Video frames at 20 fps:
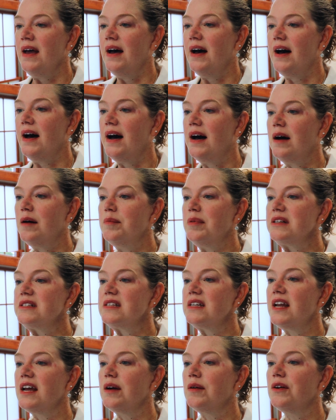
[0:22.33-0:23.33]
But
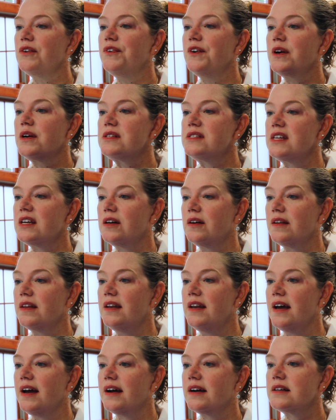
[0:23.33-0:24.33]
today we're focusing on the
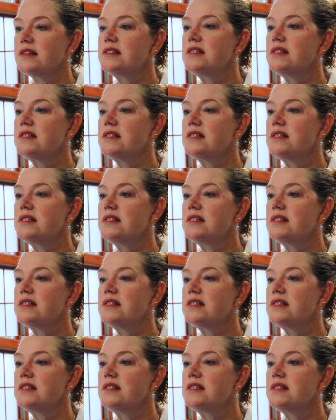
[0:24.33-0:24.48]
neck.